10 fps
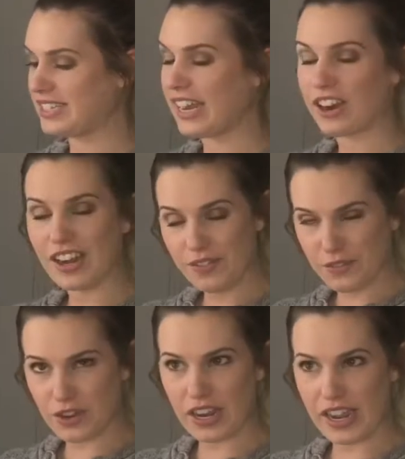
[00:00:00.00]

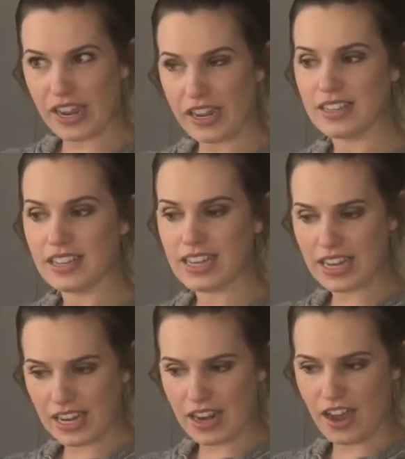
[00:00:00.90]
dairy-free,
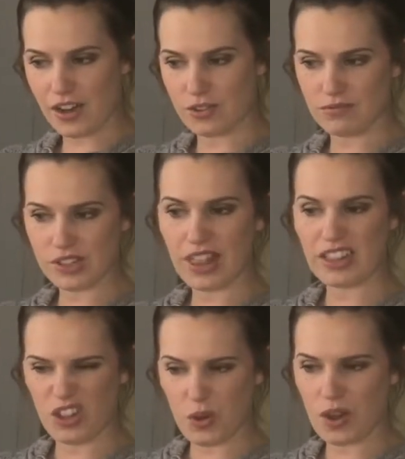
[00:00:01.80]
keto, so like
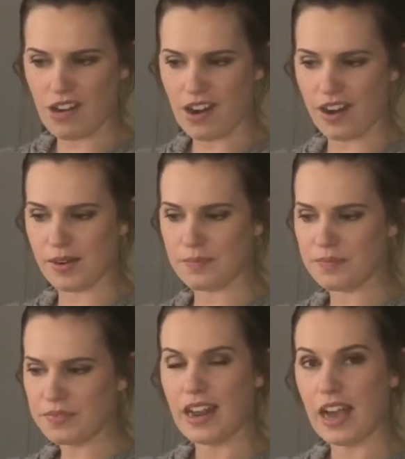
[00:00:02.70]
low carb
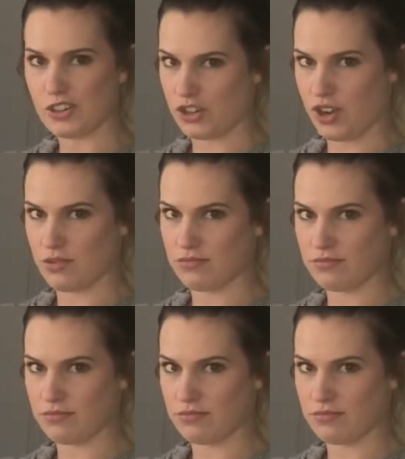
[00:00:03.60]
nacho.